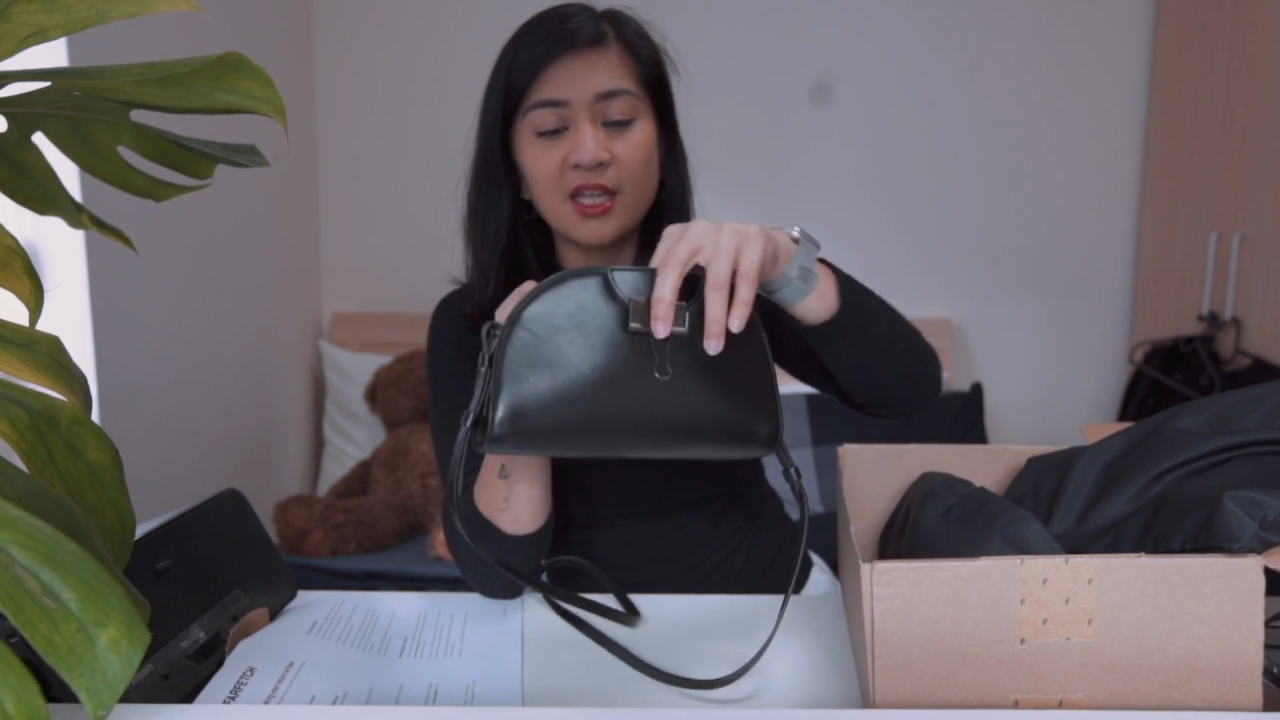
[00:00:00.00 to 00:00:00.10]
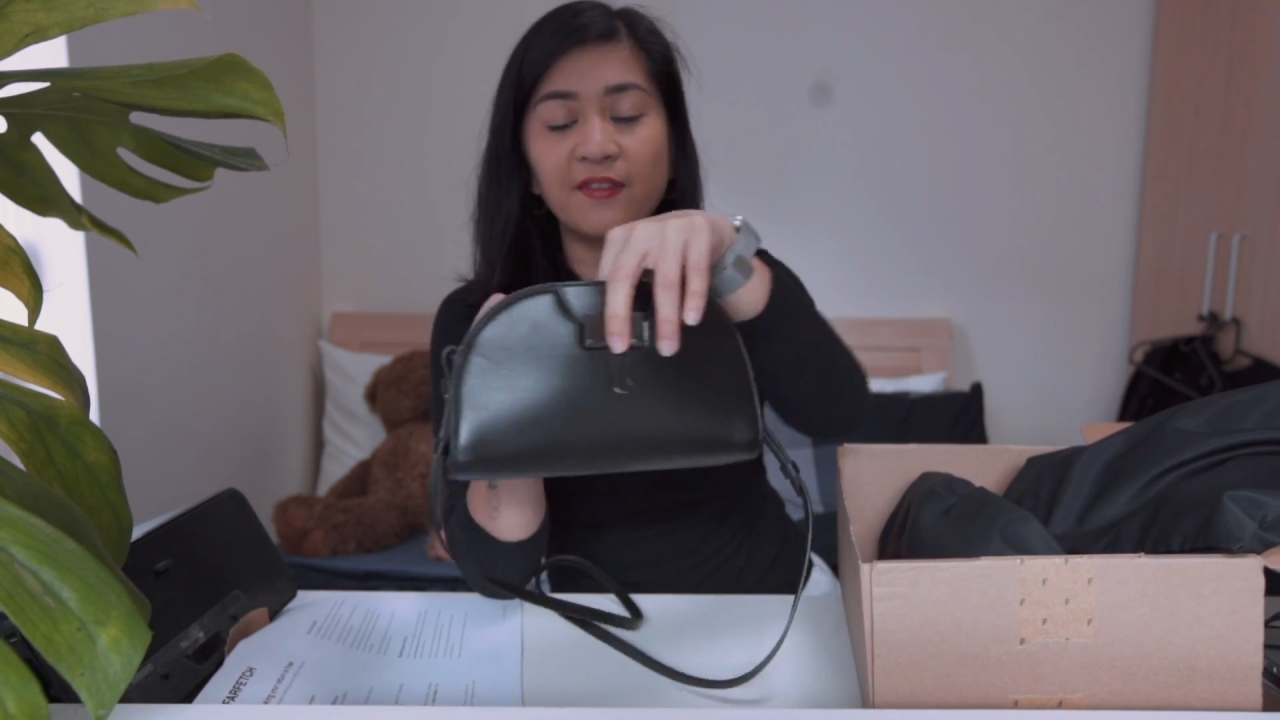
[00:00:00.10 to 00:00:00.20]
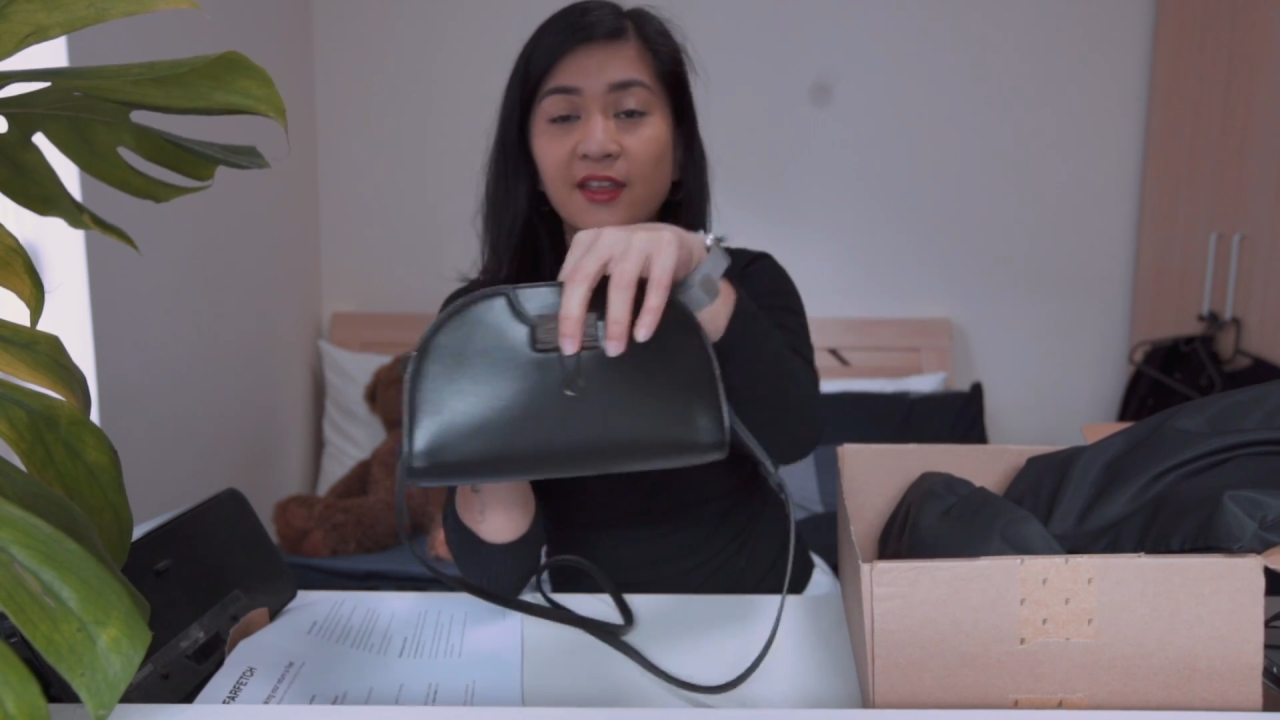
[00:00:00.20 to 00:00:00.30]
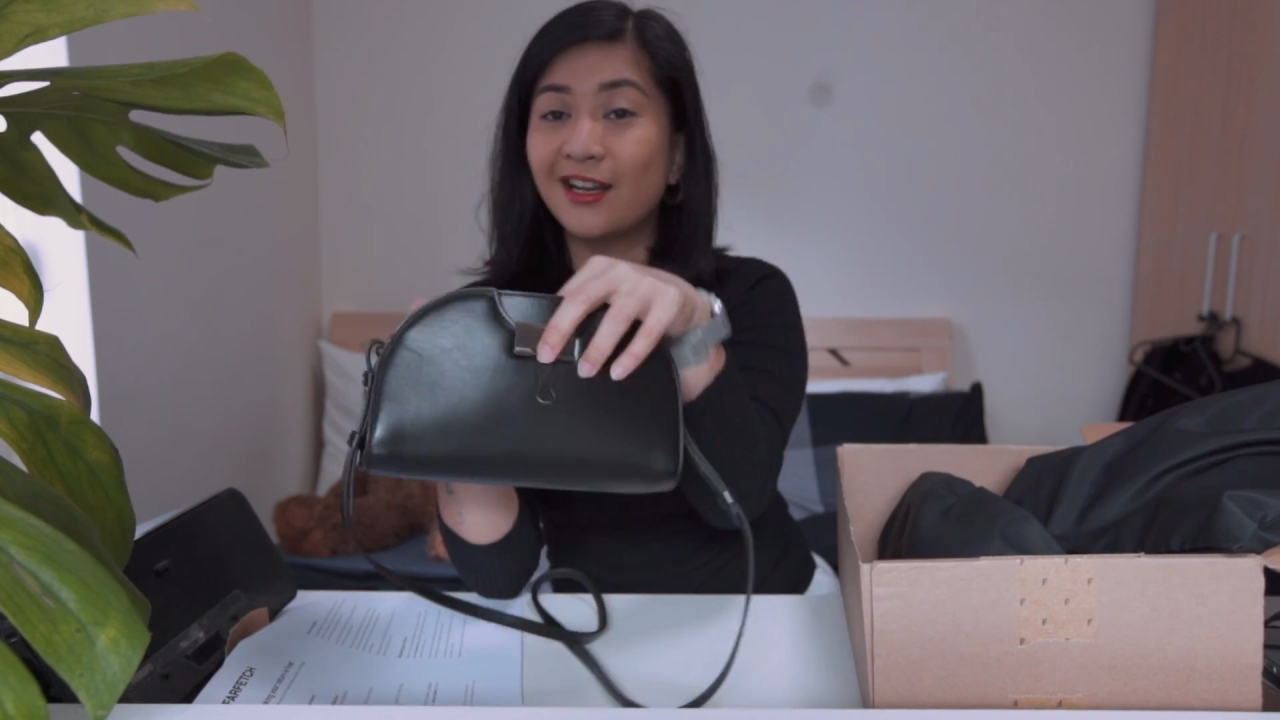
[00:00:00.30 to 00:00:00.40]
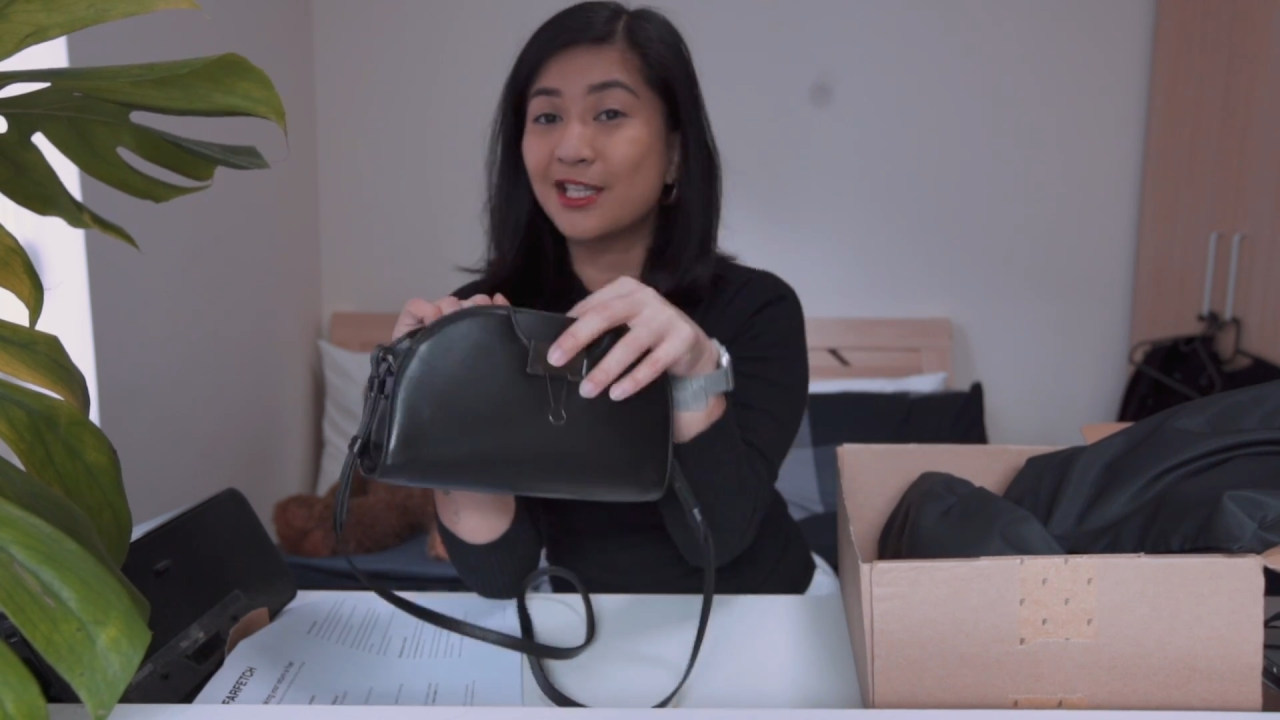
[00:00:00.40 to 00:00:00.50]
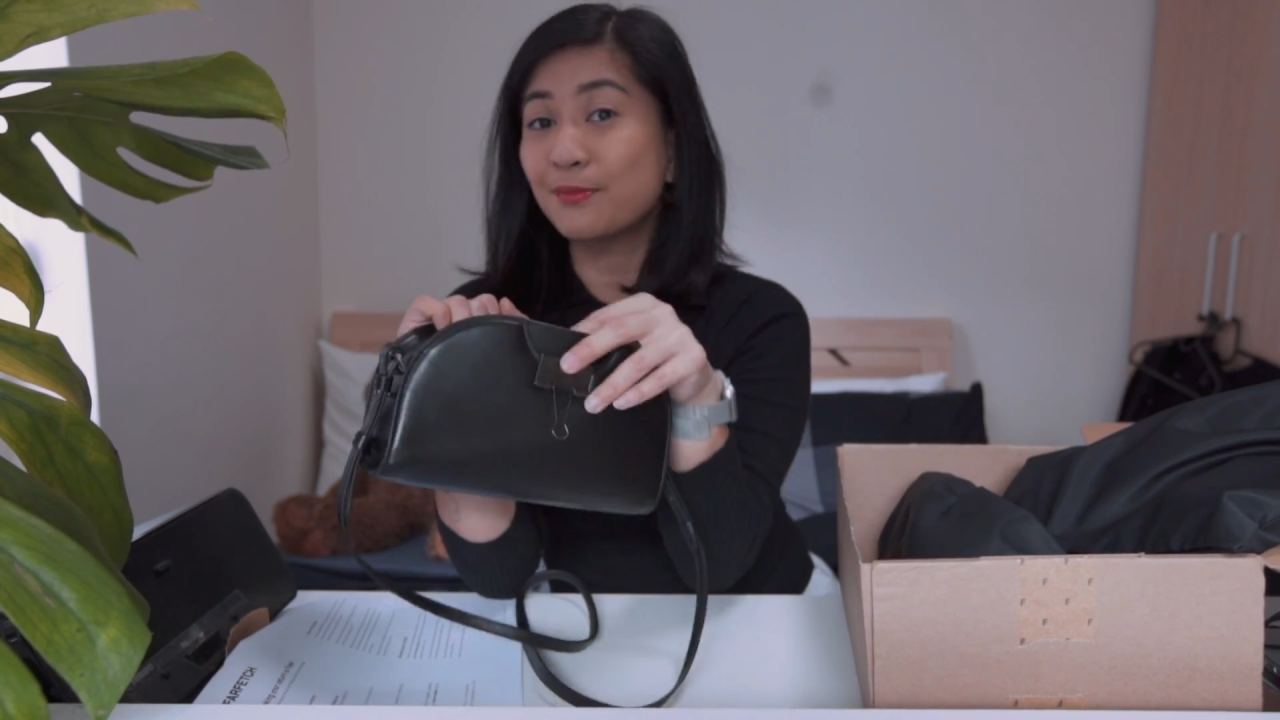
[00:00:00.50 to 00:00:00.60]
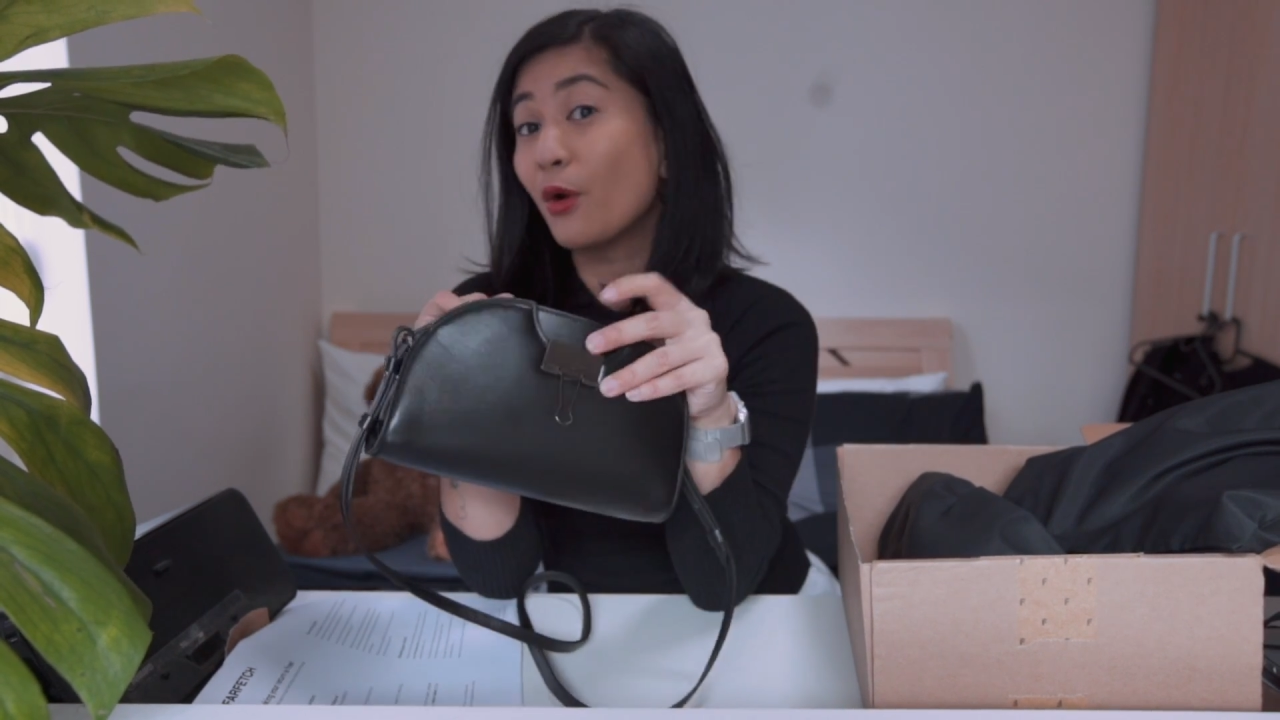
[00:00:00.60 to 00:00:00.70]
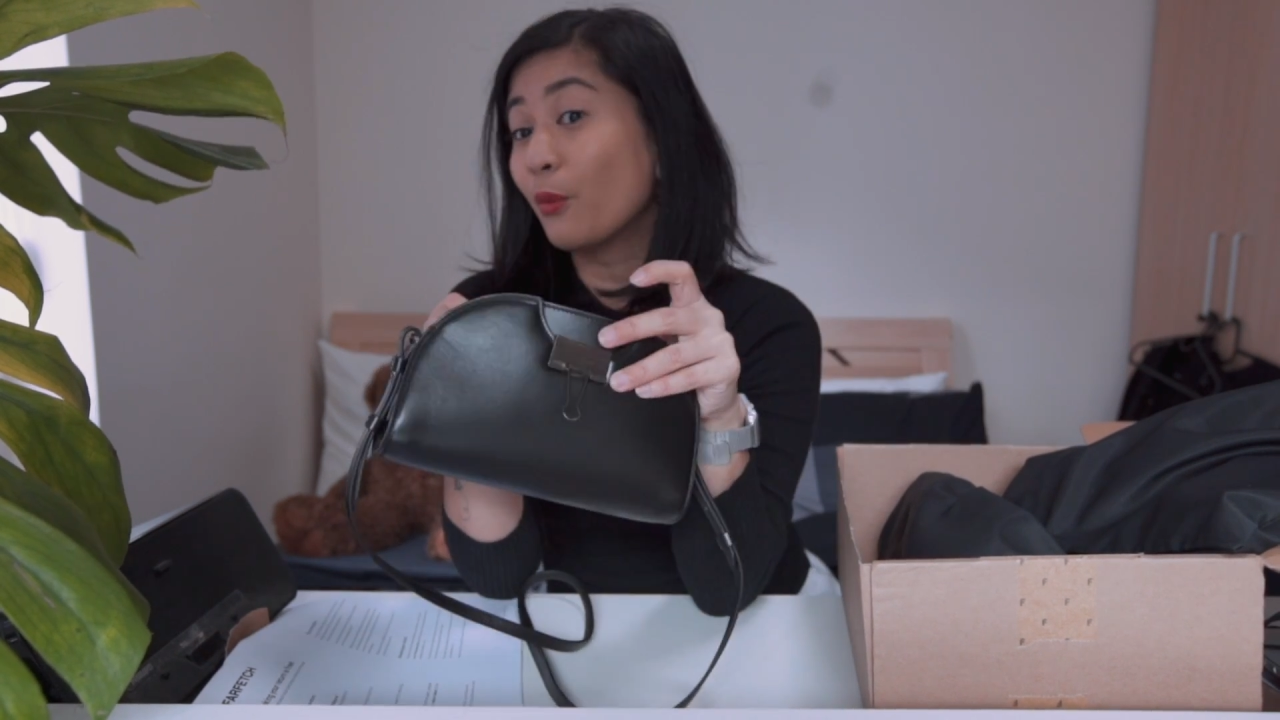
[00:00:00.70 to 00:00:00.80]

And then a small